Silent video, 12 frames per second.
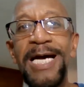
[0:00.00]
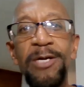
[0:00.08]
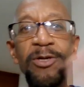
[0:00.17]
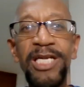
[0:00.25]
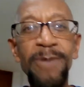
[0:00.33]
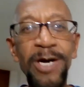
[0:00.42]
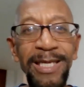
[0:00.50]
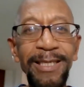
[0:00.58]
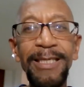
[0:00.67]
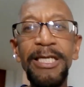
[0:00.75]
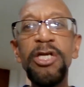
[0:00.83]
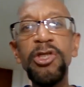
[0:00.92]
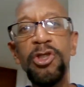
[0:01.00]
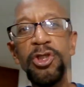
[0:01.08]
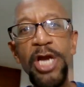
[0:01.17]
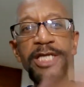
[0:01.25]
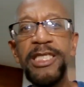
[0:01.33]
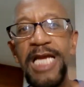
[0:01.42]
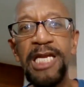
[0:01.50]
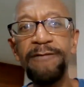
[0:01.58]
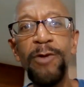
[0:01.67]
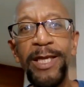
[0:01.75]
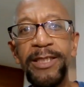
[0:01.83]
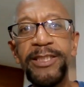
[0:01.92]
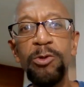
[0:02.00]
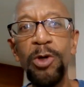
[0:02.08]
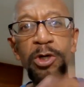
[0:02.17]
Not only money, change the negative rating to